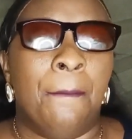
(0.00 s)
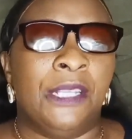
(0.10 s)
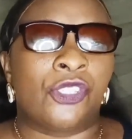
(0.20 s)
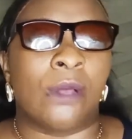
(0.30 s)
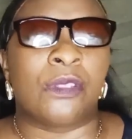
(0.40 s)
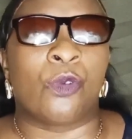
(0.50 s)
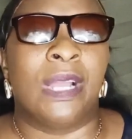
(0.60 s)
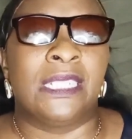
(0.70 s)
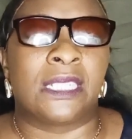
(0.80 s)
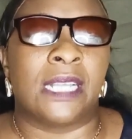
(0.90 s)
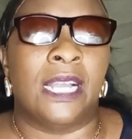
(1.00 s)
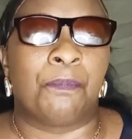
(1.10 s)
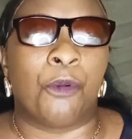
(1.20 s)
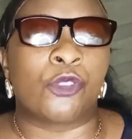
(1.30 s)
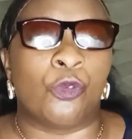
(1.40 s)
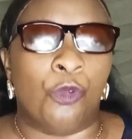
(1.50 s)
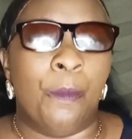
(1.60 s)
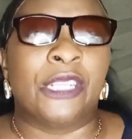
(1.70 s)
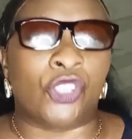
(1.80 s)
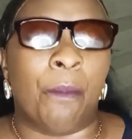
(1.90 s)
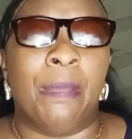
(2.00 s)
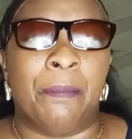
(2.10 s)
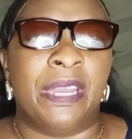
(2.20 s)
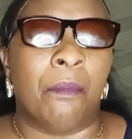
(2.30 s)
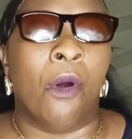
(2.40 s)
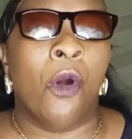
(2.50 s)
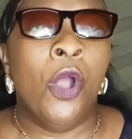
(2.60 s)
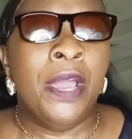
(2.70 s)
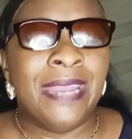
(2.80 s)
In subsequent posts, we'll mention many more.